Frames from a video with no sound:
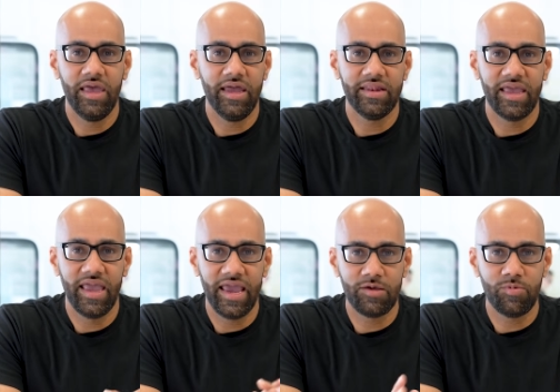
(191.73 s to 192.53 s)
and
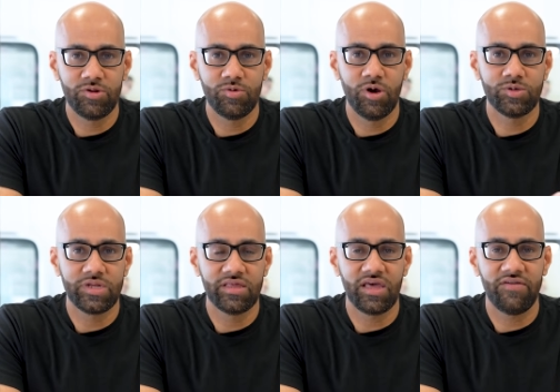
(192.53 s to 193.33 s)
anyone who goes
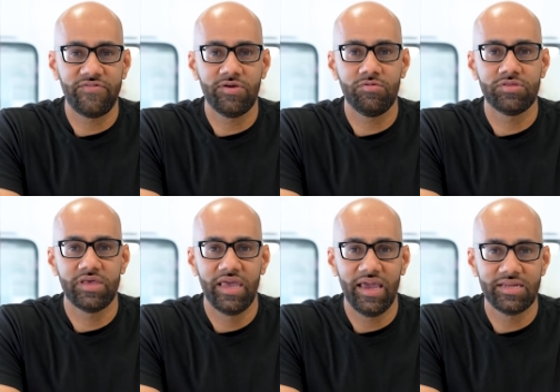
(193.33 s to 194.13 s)
into that field
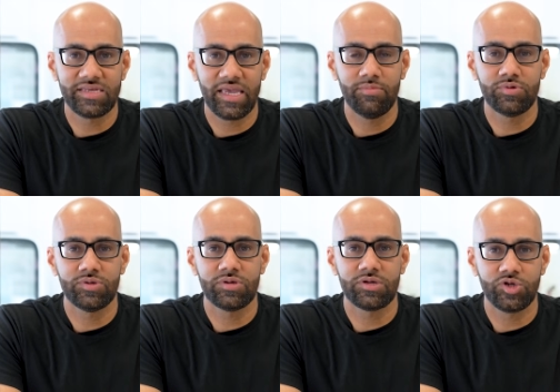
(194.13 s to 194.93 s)
and is able
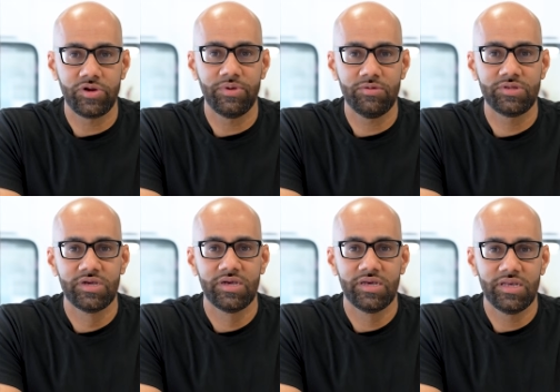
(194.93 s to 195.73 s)
to contribute
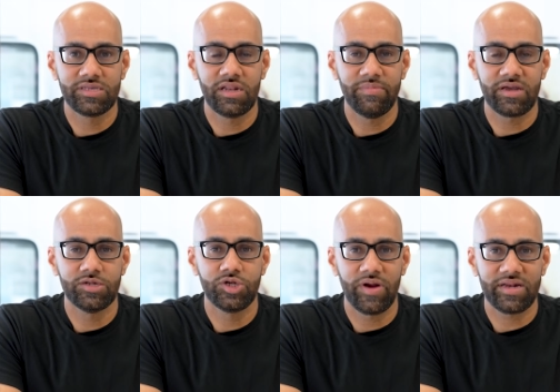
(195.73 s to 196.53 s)
is going to make a
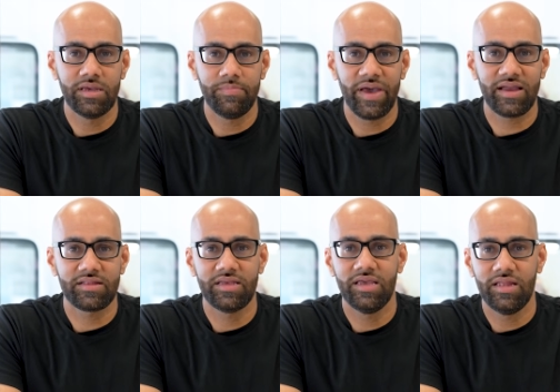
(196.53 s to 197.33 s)
direct
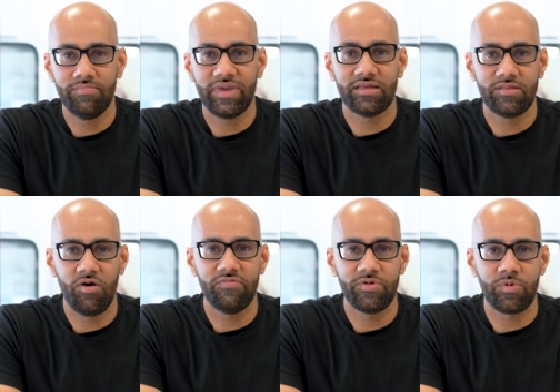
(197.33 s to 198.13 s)
impact in making
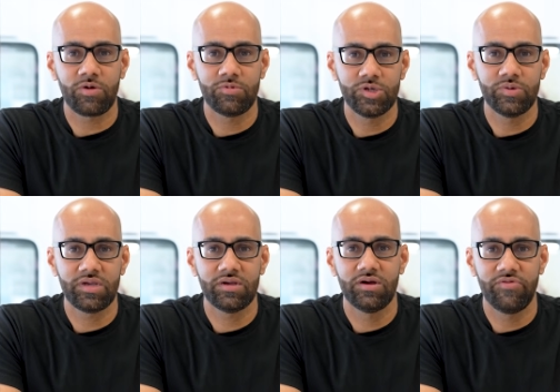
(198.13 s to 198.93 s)
all the work we're
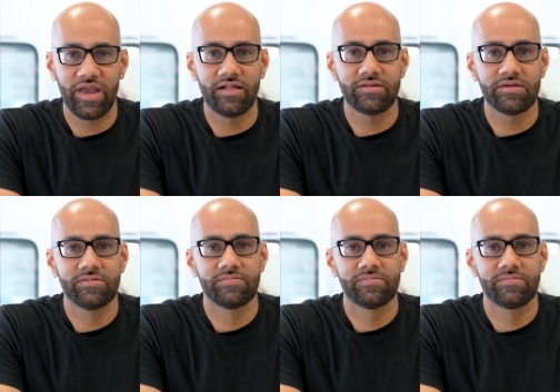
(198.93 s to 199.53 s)
doing a reality.